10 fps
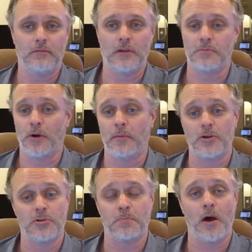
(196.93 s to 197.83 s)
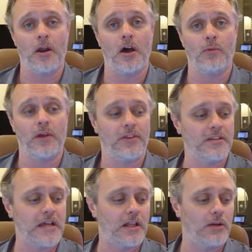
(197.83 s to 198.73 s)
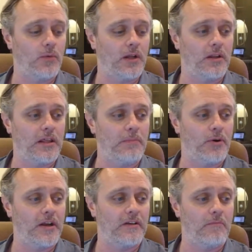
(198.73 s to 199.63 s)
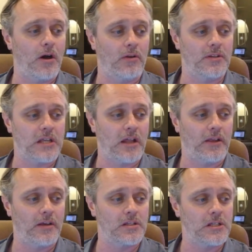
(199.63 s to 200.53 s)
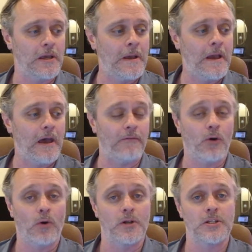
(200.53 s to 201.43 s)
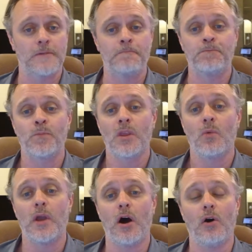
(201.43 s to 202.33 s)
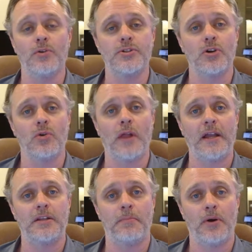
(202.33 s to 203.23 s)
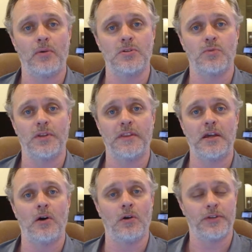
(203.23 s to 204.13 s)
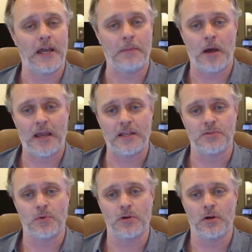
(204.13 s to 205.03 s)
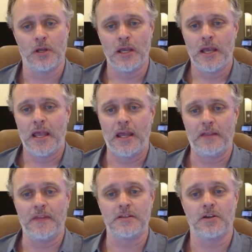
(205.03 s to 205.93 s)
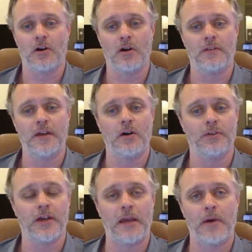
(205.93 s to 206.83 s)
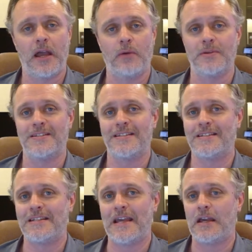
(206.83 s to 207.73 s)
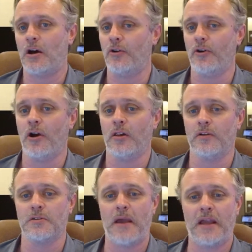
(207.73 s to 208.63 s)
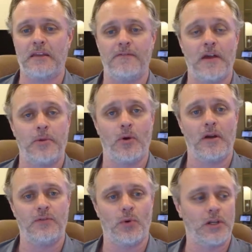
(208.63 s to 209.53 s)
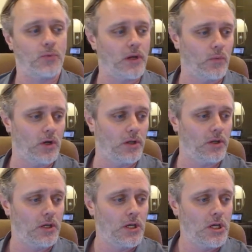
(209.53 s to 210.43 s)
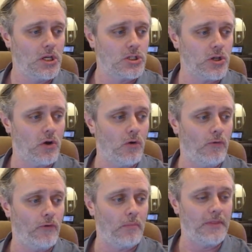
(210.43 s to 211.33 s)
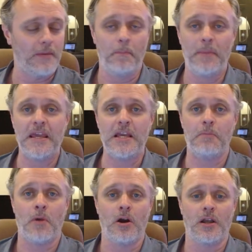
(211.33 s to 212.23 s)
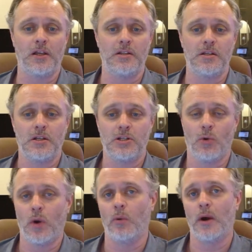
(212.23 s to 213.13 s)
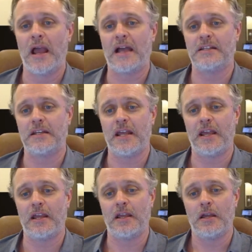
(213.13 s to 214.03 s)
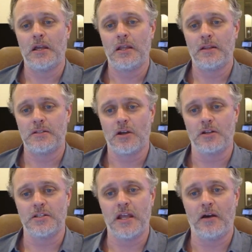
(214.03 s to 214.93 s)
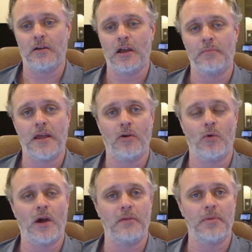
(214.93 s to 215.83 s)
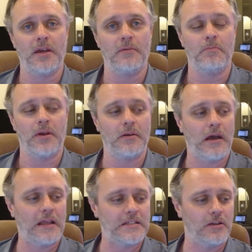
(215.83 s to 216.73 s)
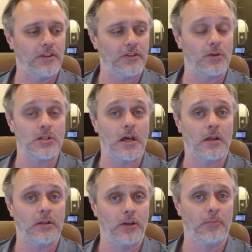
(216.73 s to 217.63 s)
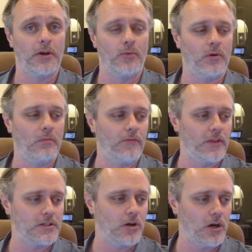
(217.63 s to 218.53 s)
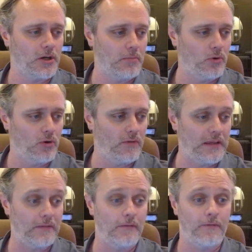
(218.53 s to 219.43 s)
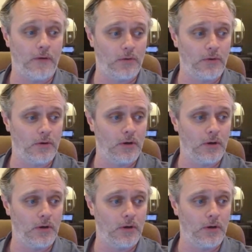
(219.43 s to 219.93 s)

pretty much spot on with exactly what the predictive model is telling us. Of course, we also like to post what the all-time highs were. And in this card, the all-time high was $6,800 back in February of 2021. So from the peak market to where we're at today, this card's come down quite a bit, but I still think there's a little bit of room for this card to move even further.